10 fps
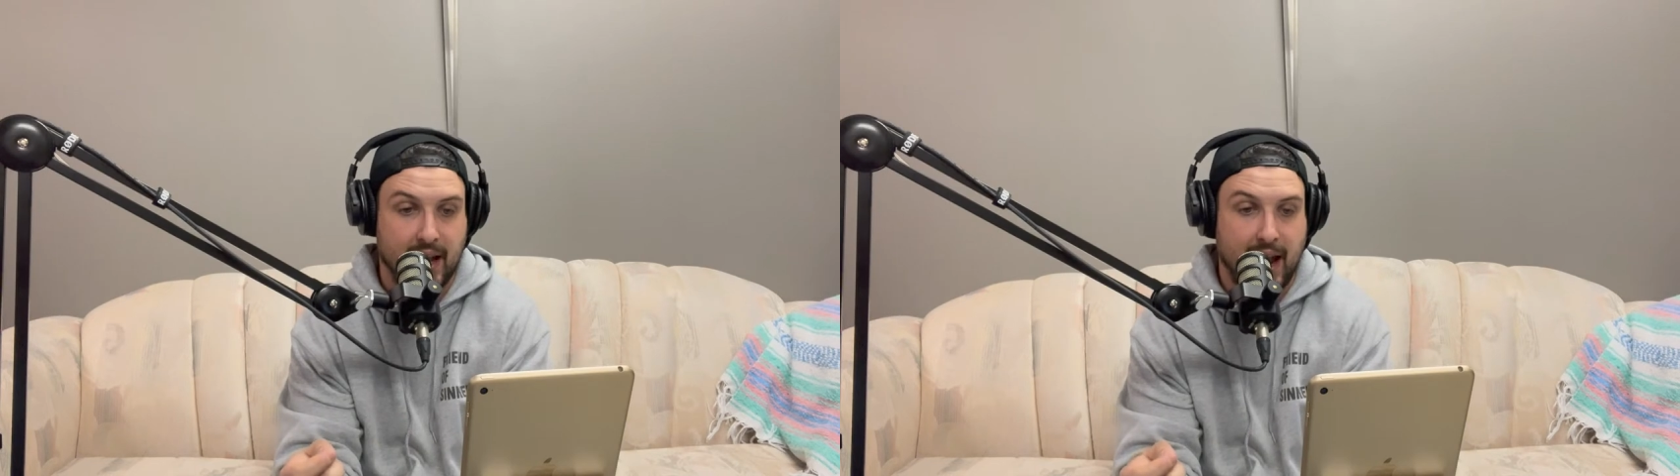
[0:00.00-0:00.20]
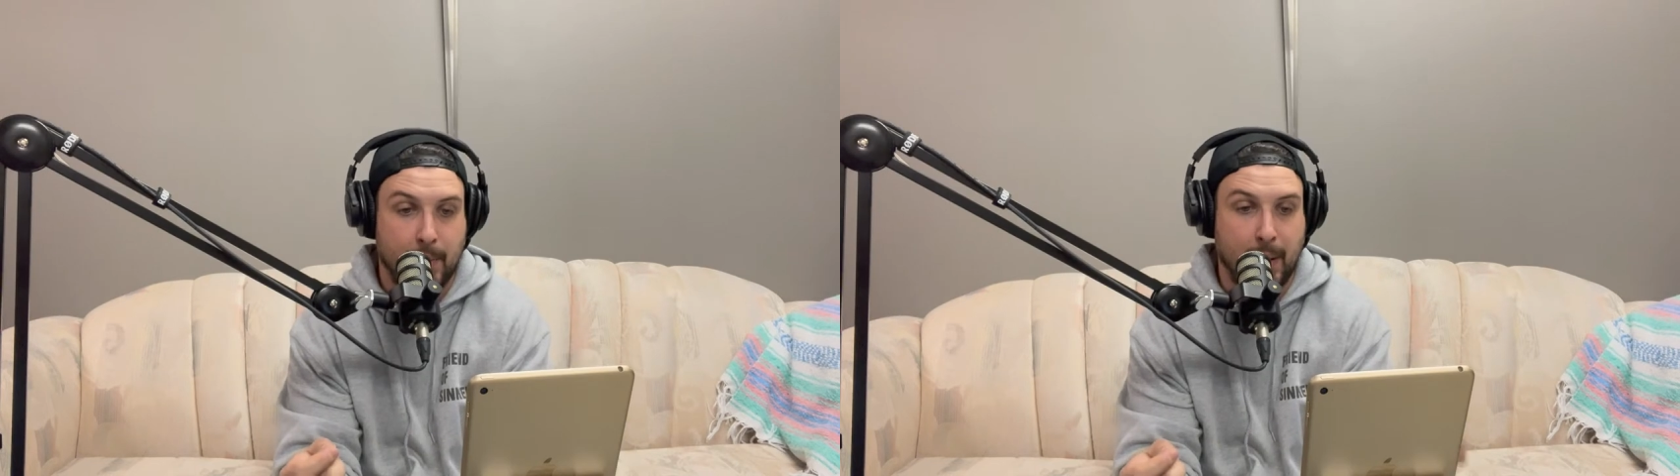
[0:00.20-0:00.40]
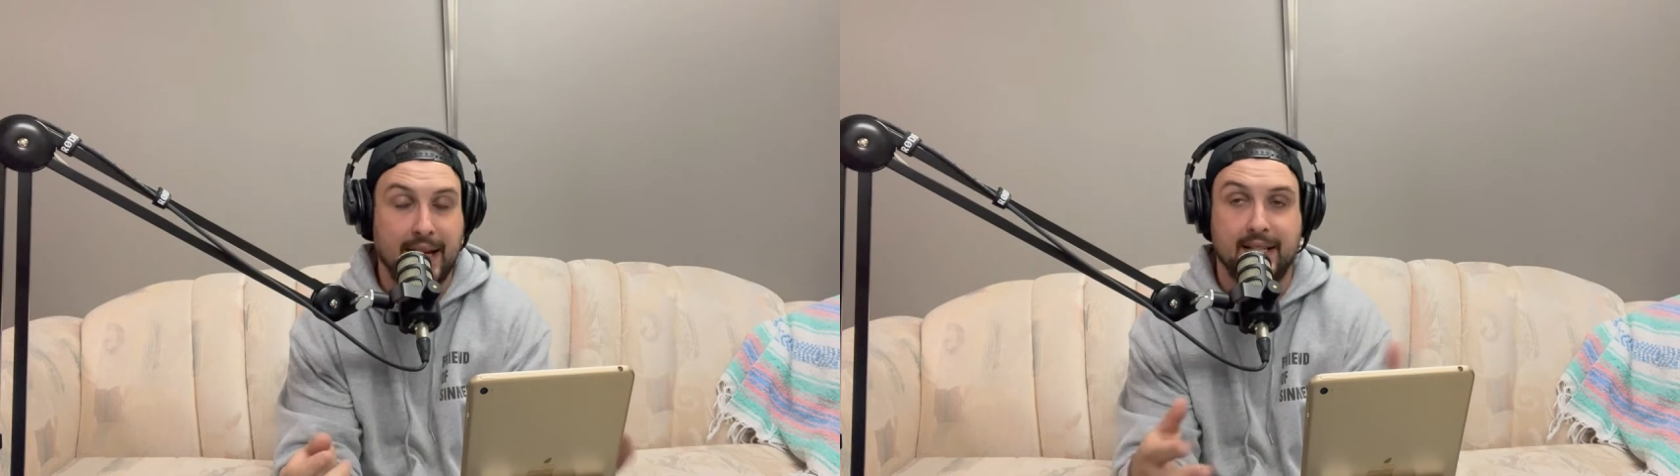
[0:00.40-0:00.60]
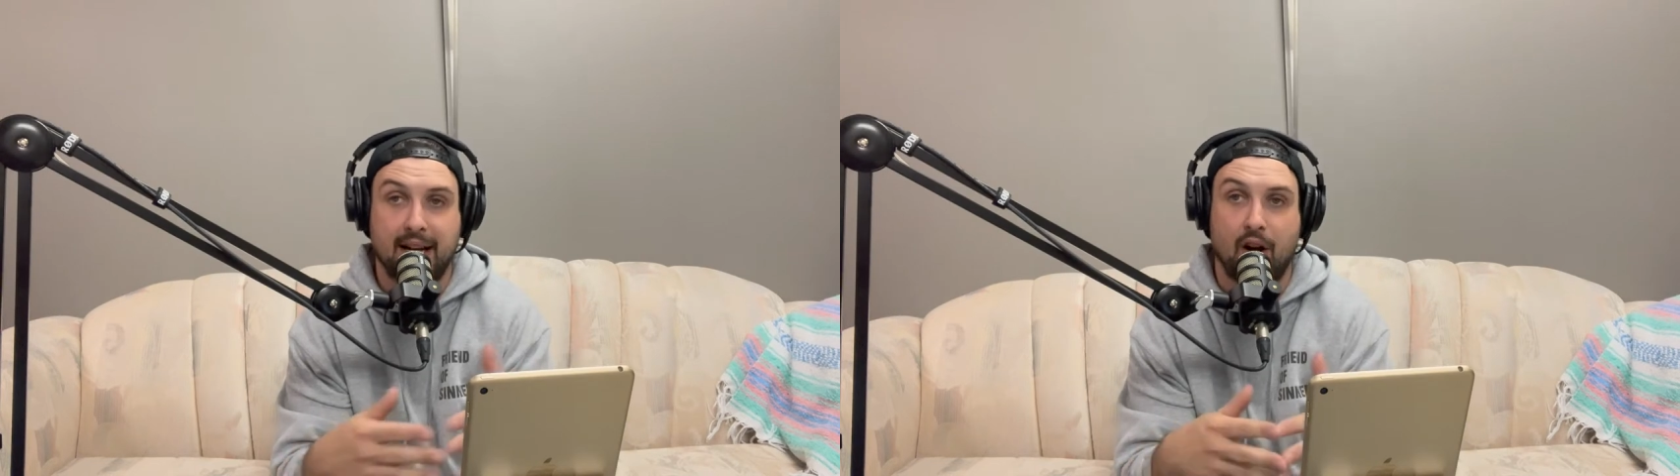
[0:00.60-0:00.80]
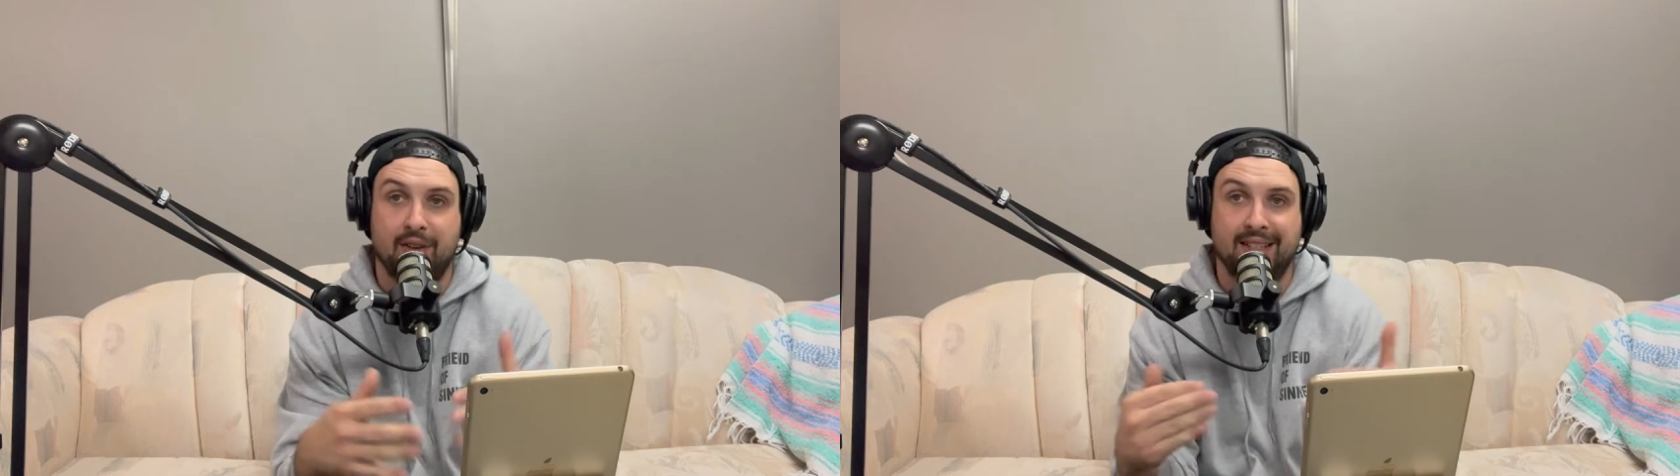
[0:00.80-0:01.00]
and basing
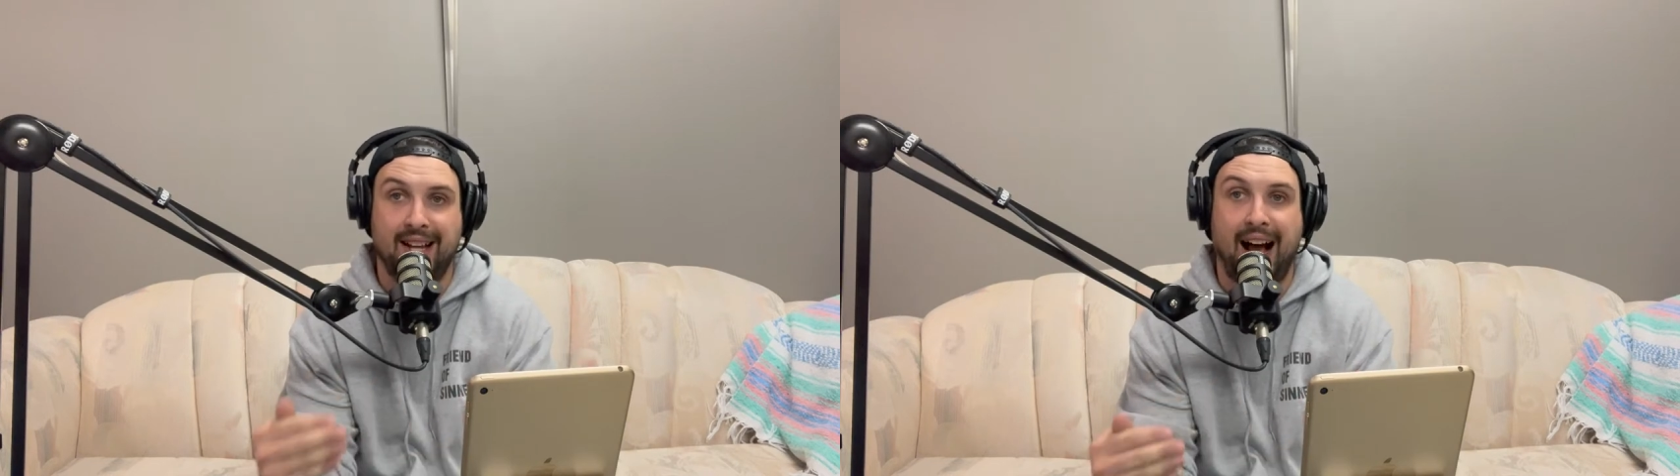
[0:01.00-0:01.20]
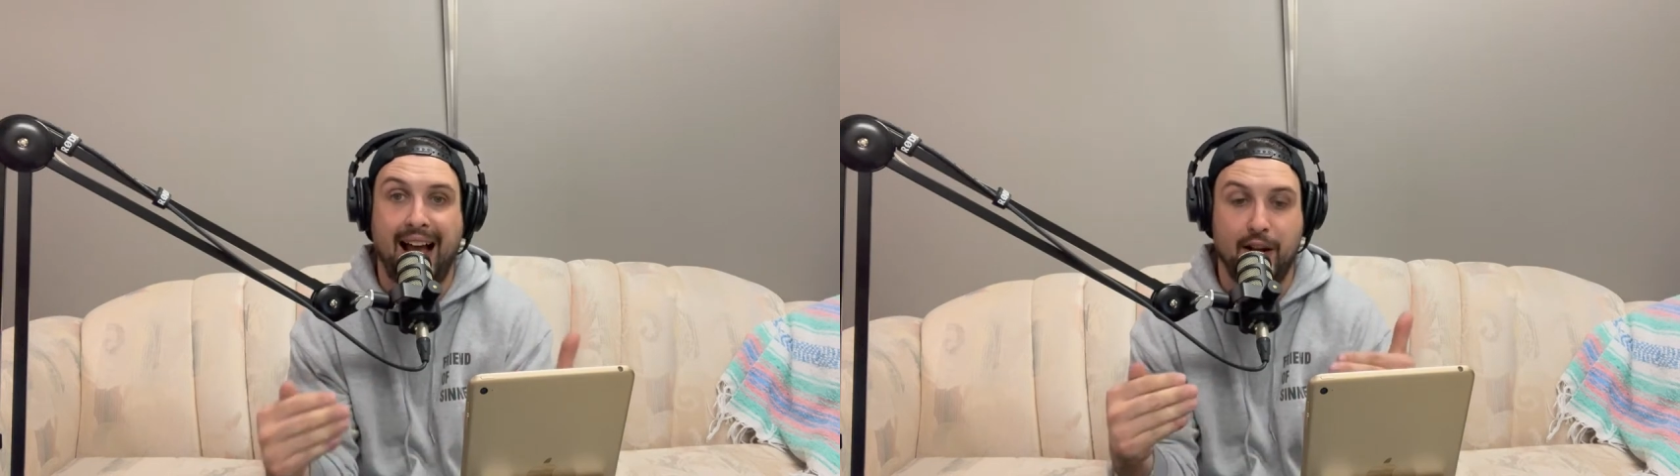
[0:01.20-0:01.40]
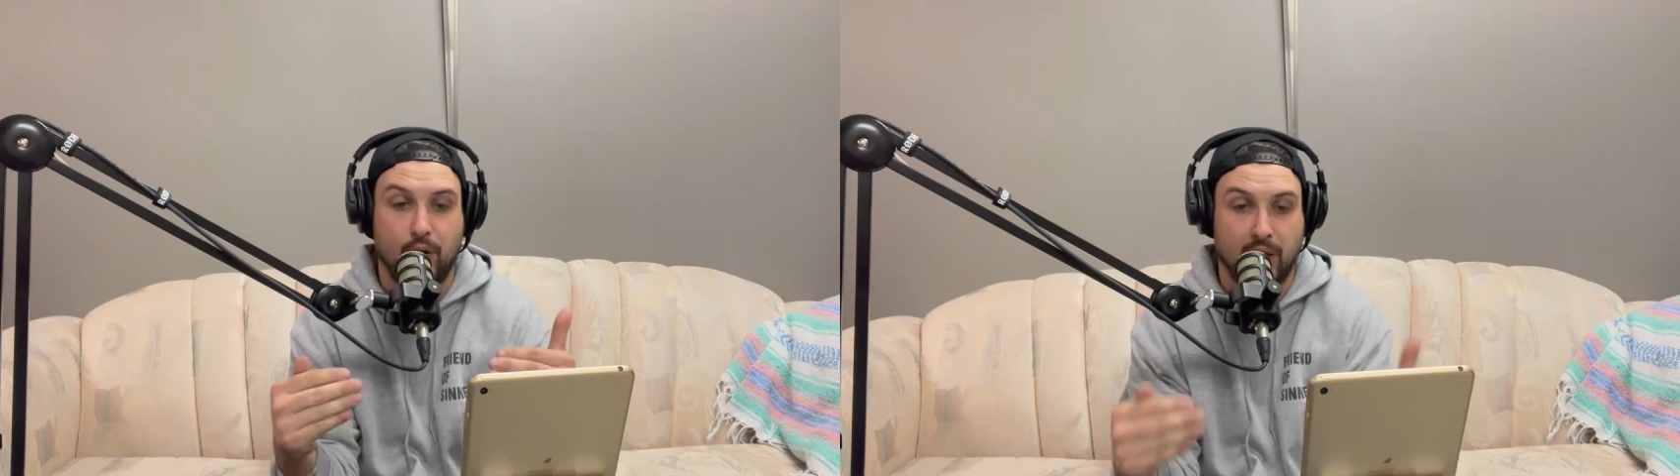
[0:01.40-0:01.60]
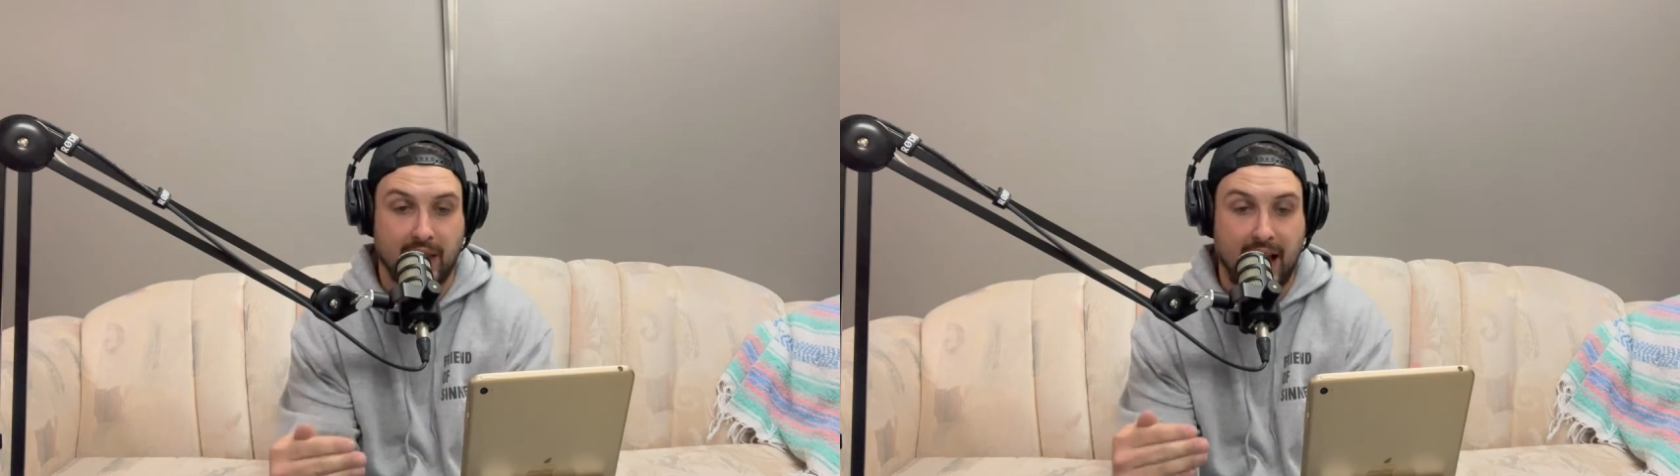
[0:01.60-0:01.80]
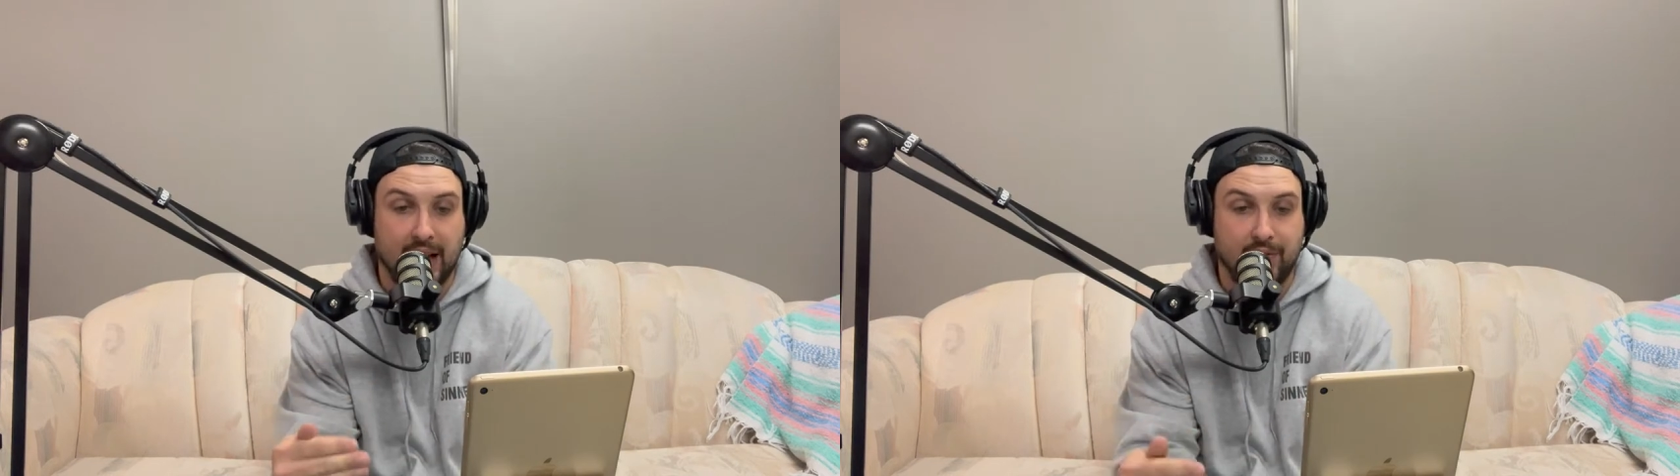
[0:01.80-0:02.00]
our entire
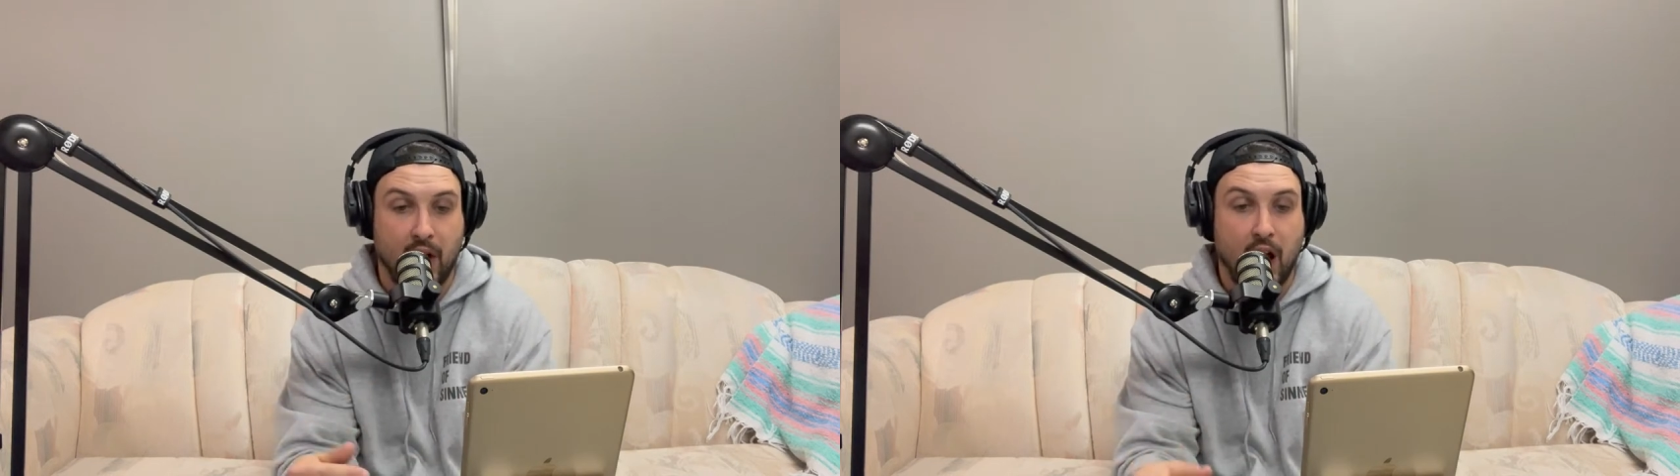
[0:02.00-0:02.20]
life